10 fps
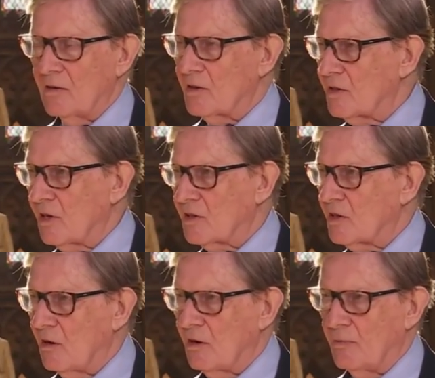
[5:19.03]

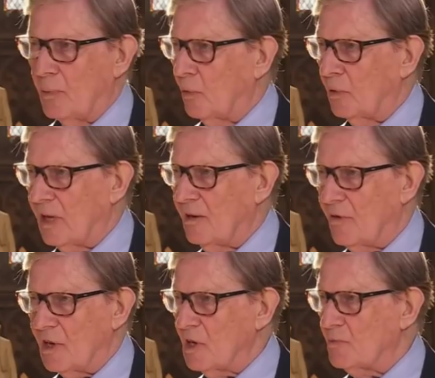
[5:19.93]
Sir Paul
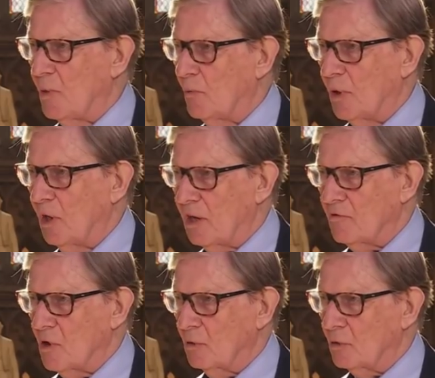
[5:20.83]
Lever, in his book
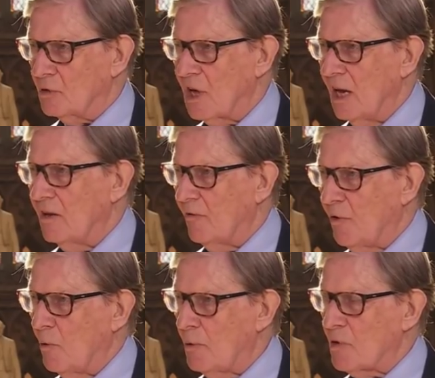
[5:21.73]
Berlin Rules,
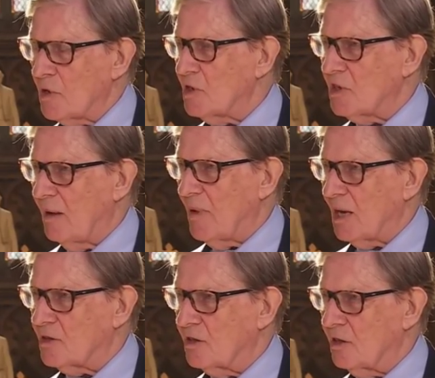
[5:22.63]
former British
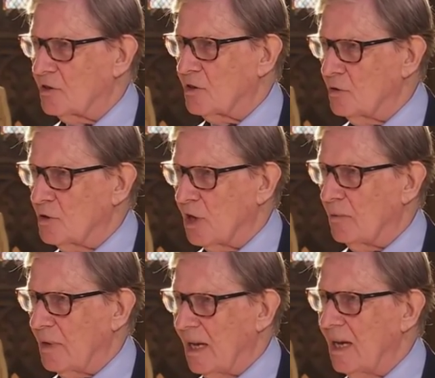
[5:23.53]
ambassador to
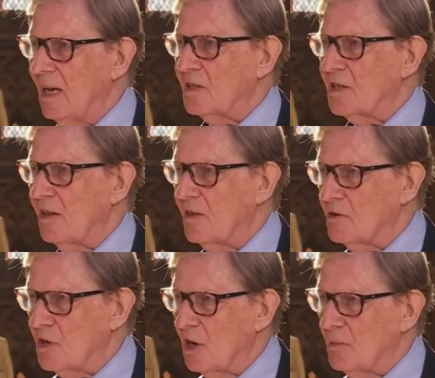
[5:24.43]
Germany, said the
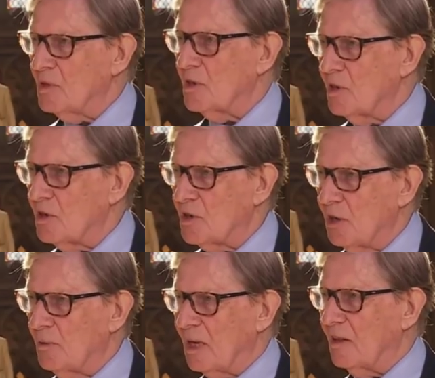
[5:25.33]
Germans are
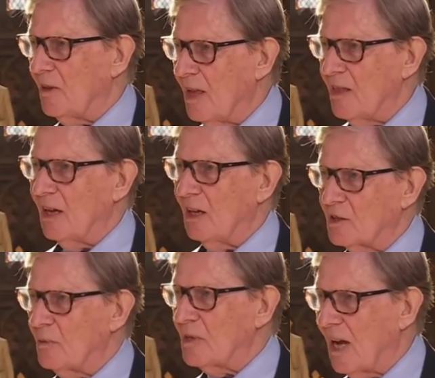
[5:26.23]
determining the
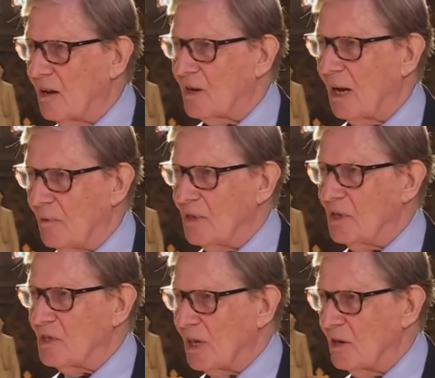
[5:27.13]
ultimate outcome of
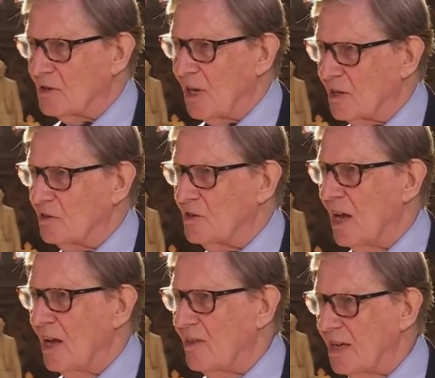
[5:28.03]
these negotiations.
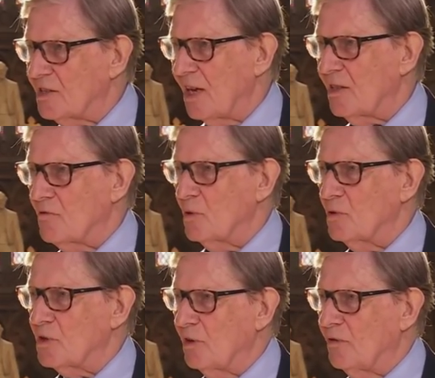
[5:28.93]
They set the
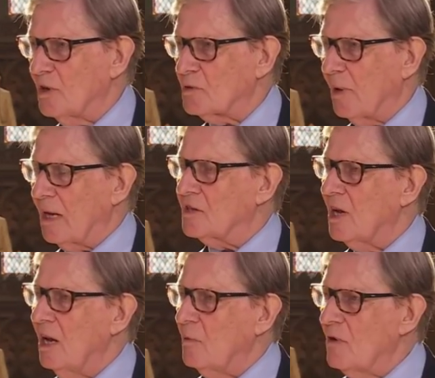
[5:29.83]
rules in the first place.
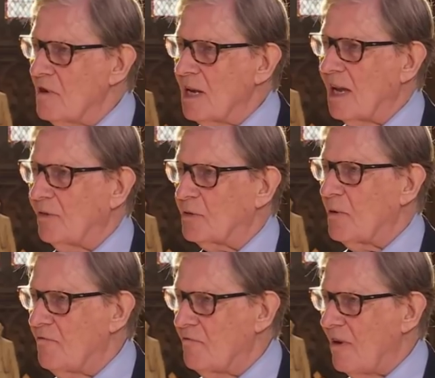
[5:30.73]
We really have to
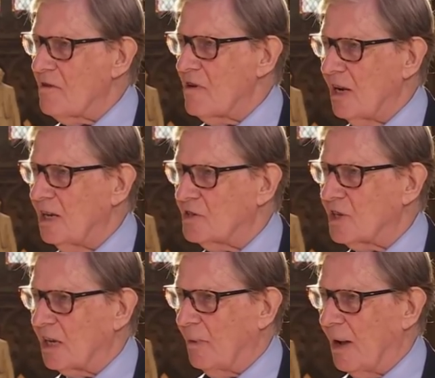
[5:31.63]
be very
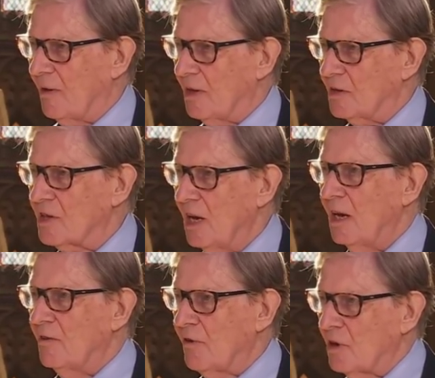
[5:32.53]
realistic about this.
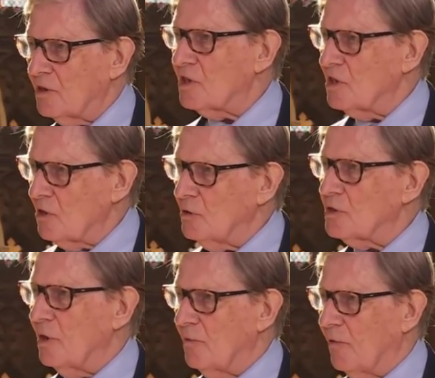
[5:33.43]
France is
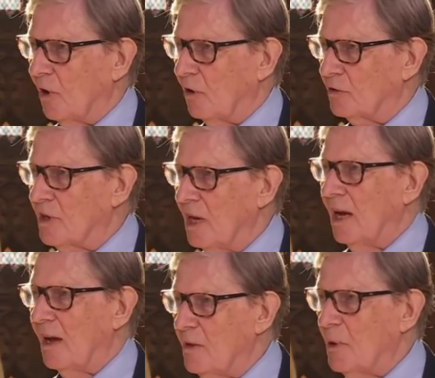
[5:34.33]
also involved,
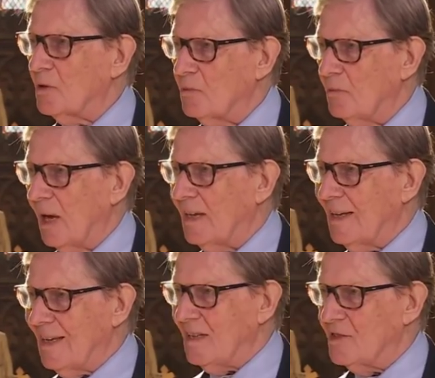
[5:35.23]
and the bottom line
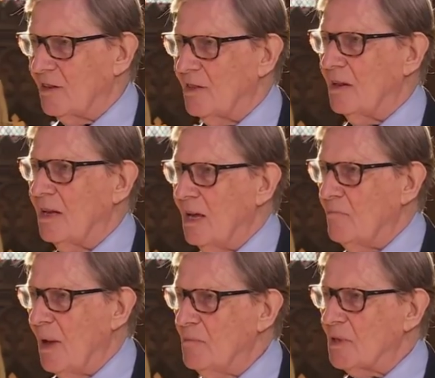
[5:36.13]
is that the
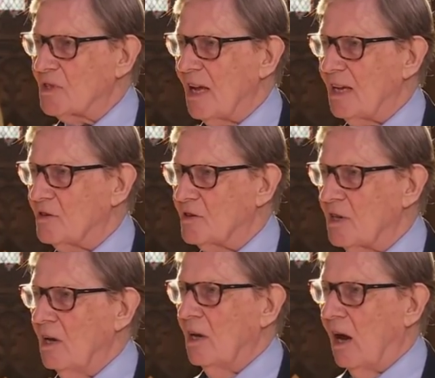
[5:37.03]
member states
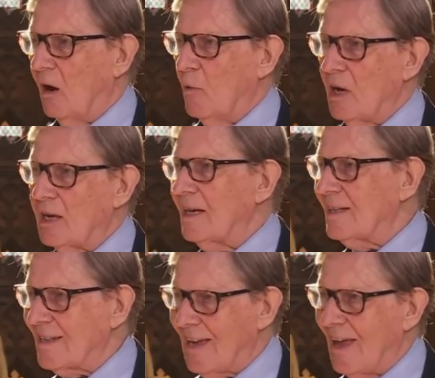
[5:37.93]
are working
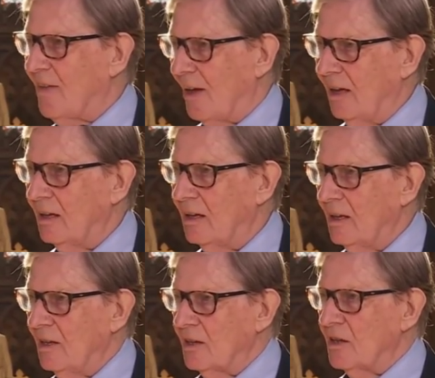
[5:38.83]
together
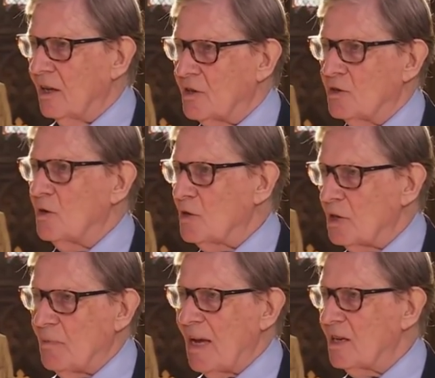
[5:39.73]
to do
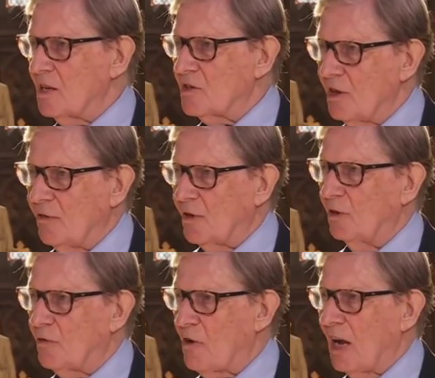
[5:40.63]
it, make it as
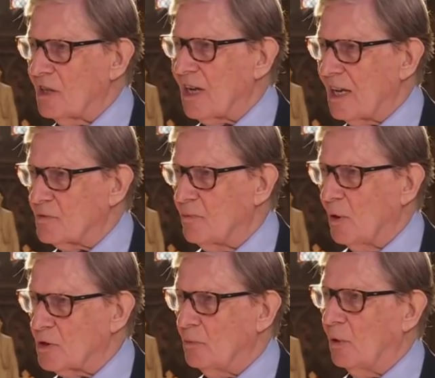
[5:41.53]
difficult for us as
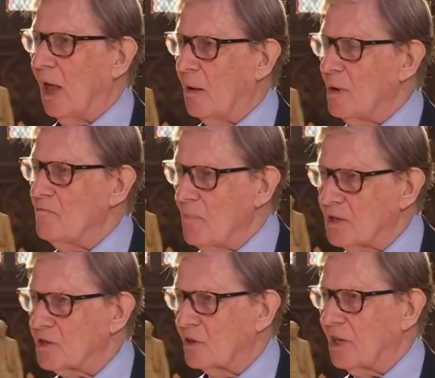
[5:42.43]
possible, and we
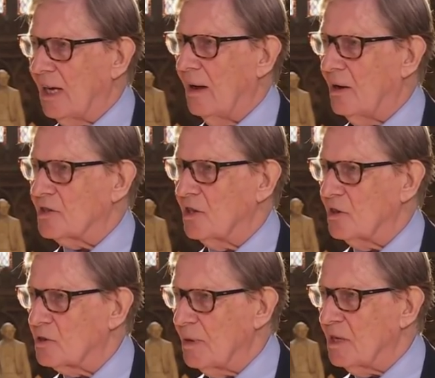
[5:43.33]
must not allow
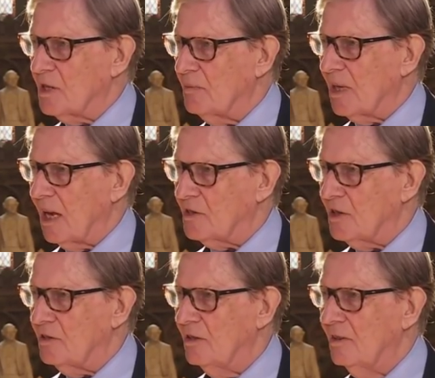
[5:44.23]
ourselves to be intimidated.